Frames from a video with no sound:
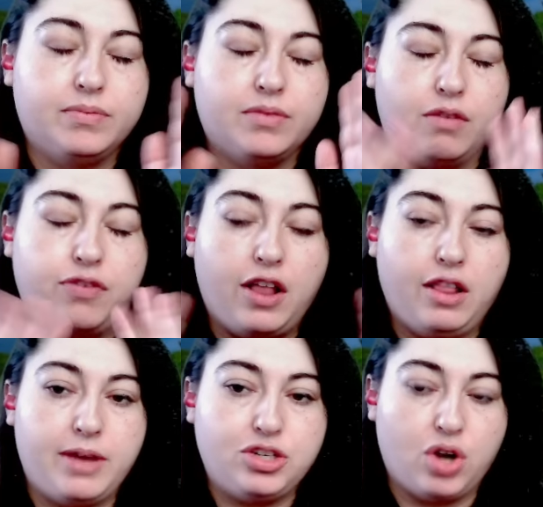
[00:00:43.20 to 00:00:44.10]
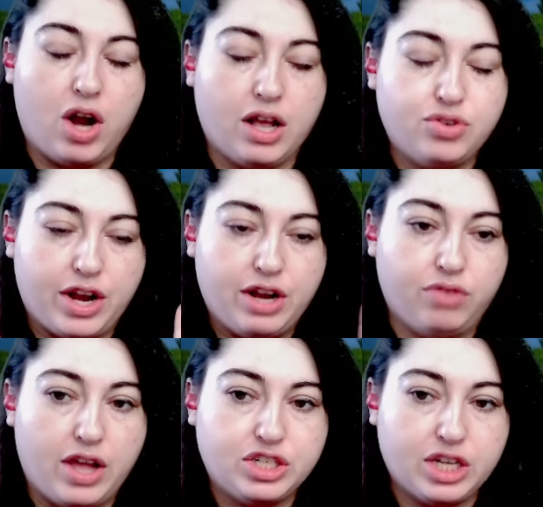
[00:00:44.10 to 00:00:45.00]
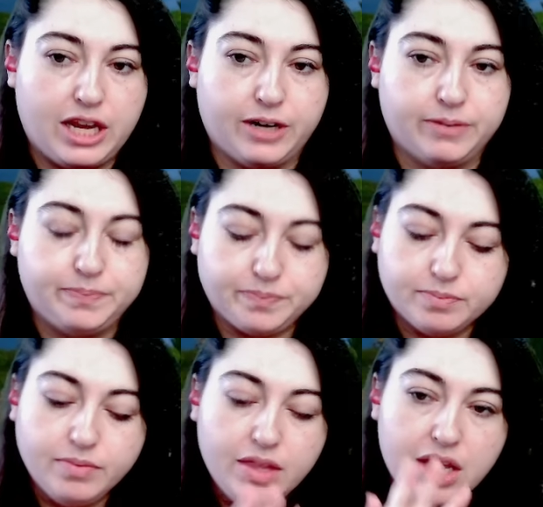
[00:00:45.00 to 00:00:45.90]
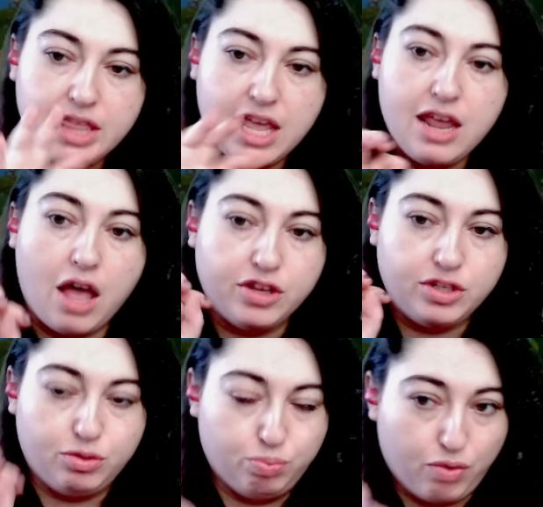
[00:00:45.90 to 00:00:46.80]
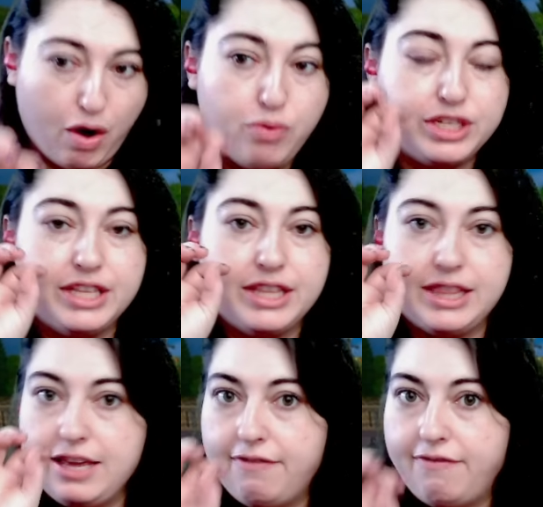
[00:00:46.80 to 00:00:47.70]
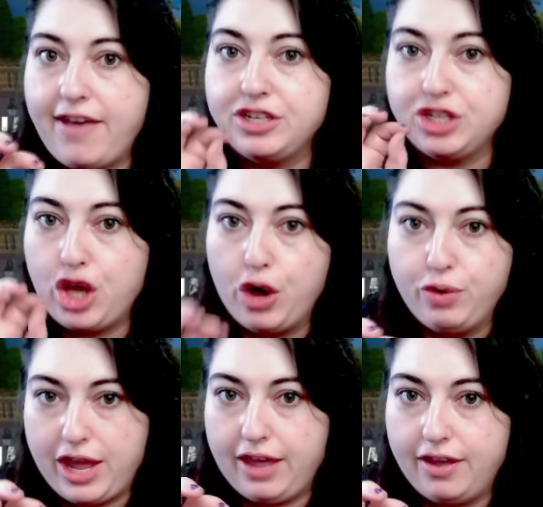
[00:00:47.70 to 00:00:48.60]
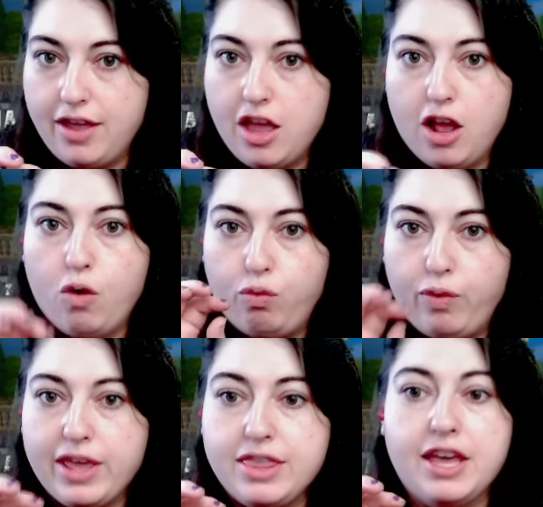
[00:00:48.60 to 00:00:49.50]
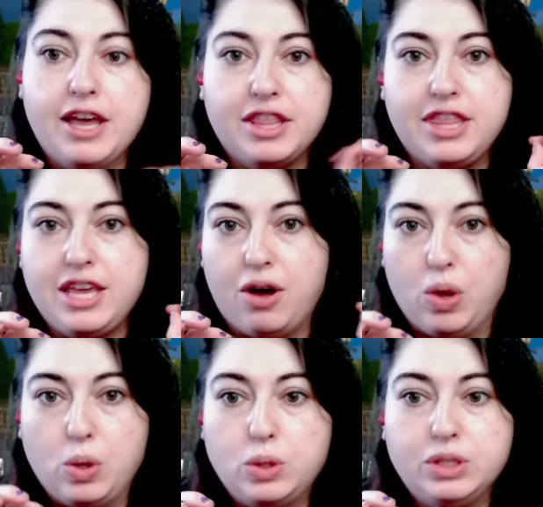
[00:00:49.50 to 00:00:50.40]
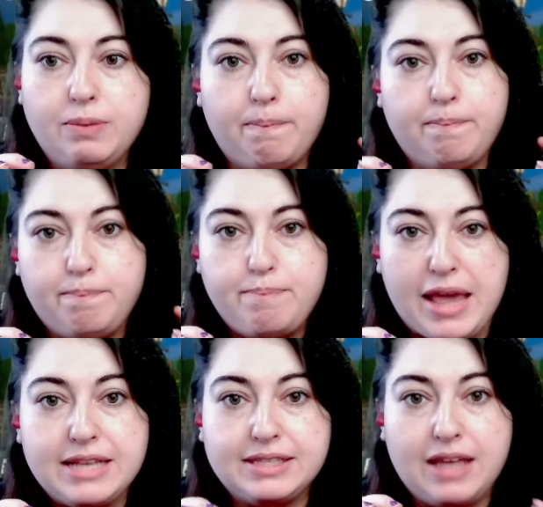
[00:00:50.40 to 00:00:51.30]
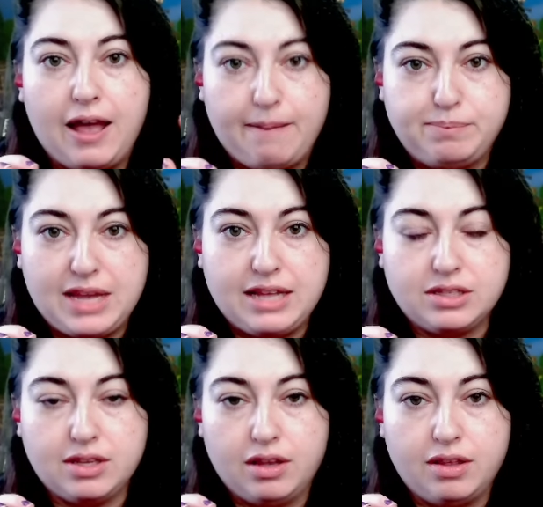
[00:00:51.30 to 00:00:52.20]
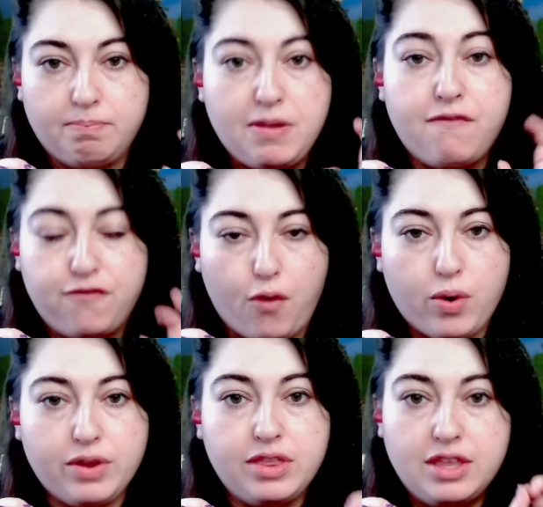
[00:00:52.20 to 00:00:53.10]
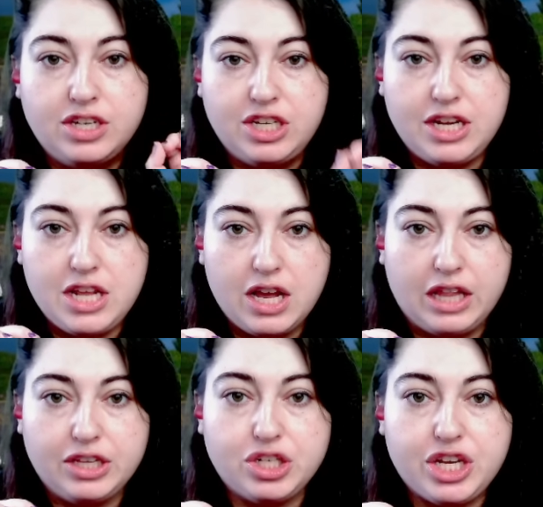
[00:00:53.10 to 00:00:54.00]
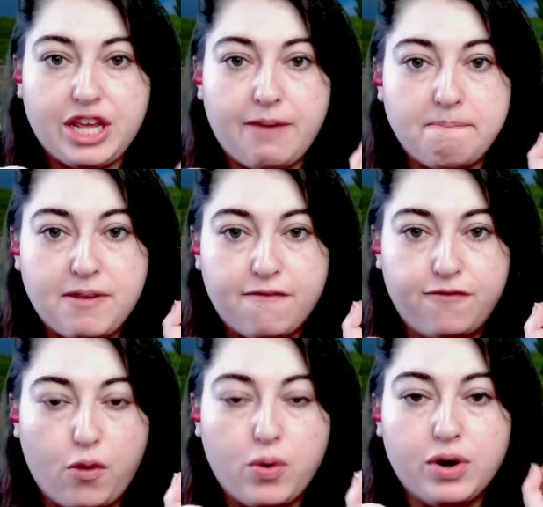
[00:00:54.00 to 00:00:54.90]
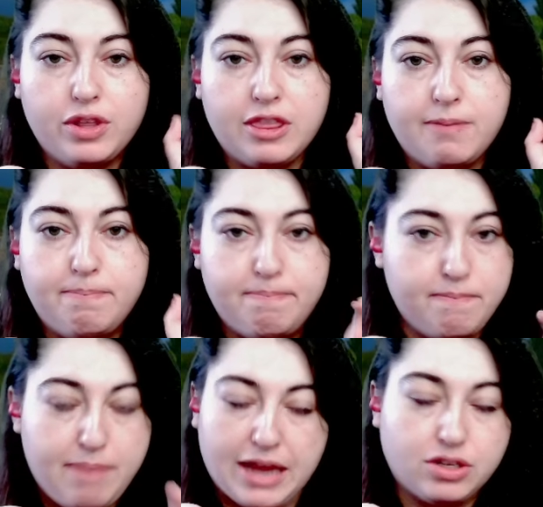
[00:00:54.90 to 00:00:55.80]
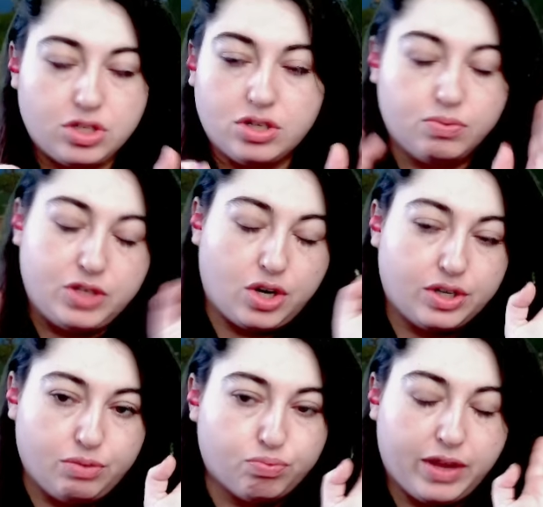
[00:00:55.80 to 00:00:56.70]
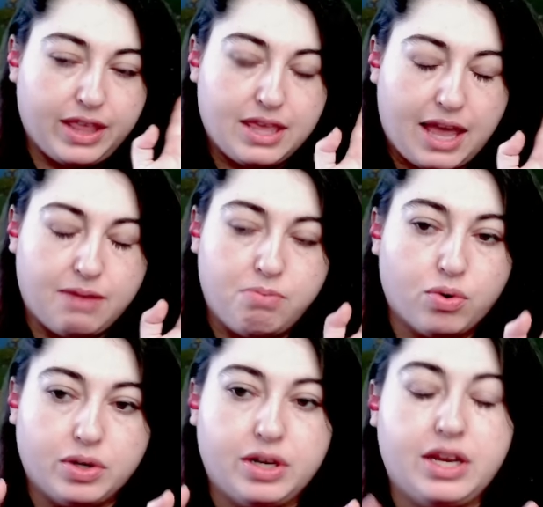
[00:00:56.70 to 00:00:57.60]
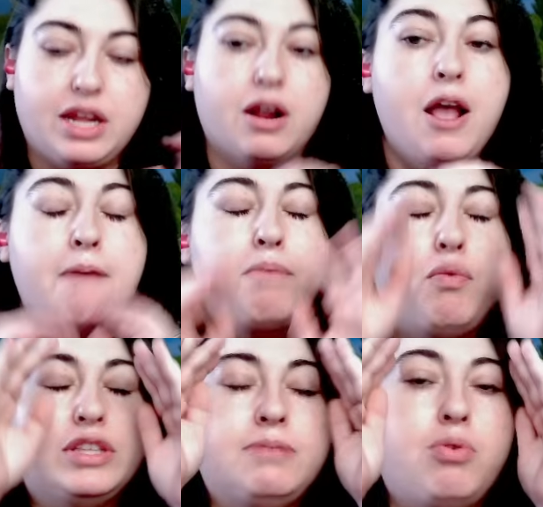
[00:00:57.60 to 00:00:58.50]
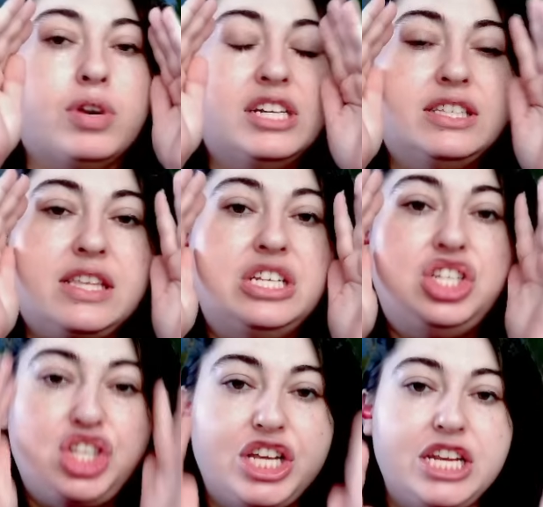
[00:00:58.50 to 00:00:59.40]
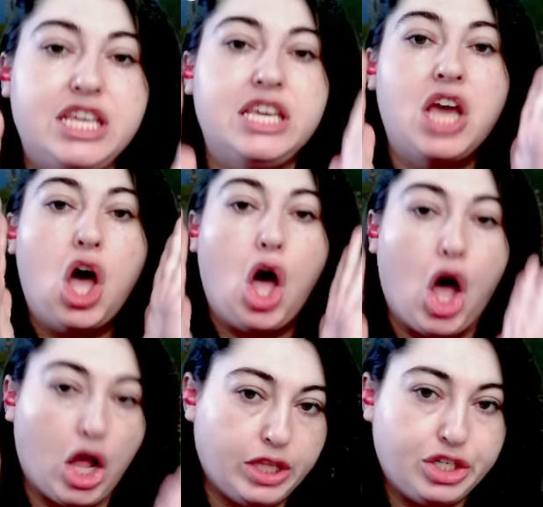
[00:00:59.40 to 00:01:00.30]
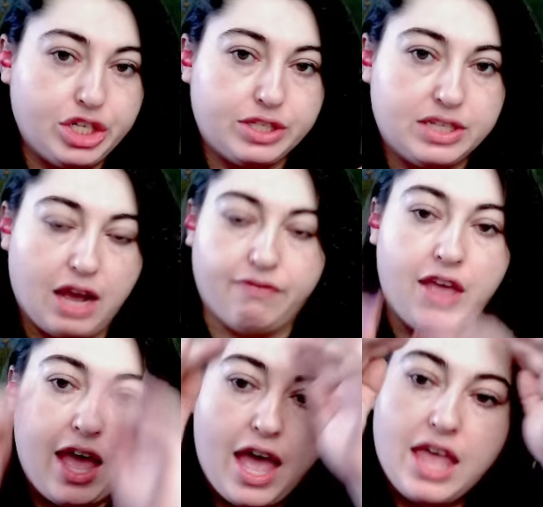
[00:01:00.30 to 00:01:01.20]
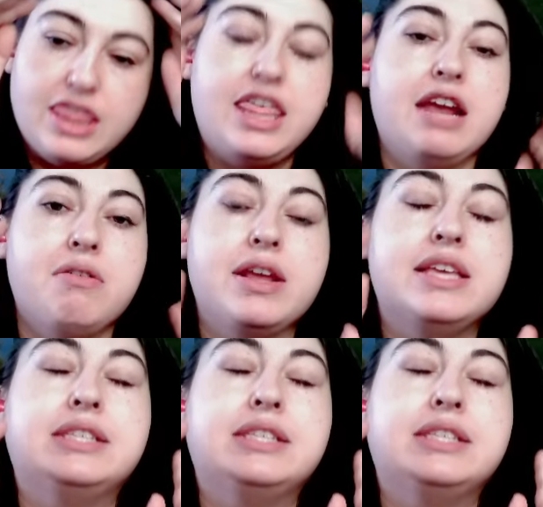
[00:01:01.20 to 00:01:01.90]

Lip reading: Follow my train of logic here. They wrote the event coding with the old base updates before the genealogy, before the banisters, which aren't really that important in here, but what's important is the genealogy stuff. There is